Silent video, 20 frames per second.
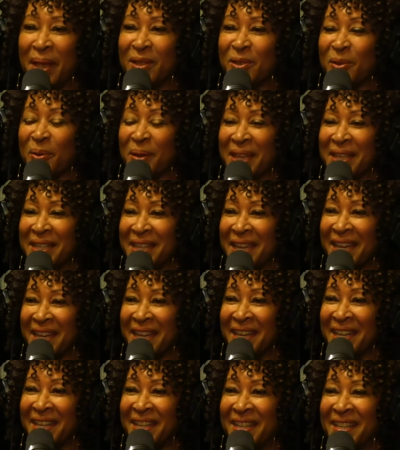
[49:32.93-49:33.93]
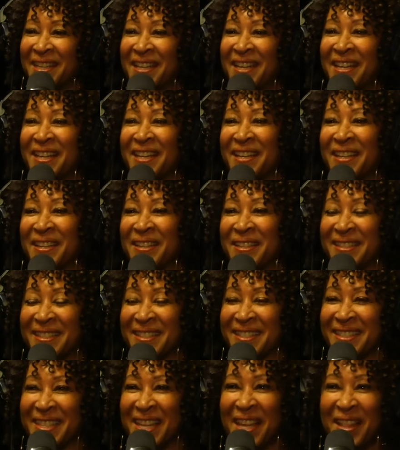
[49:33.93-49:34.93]
Basil Kincaid.
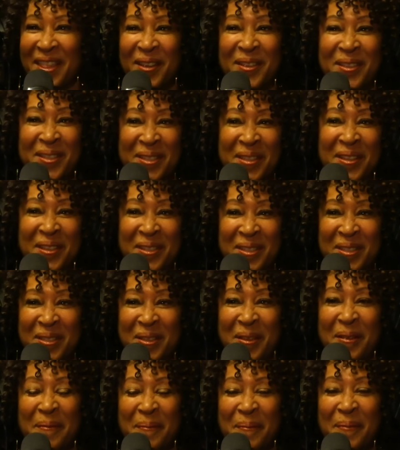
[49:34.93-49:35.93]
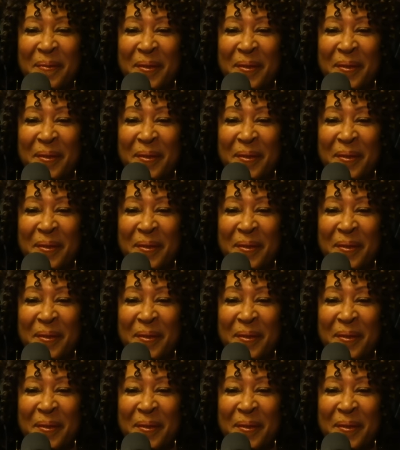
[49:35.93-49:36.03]
Yeah, there's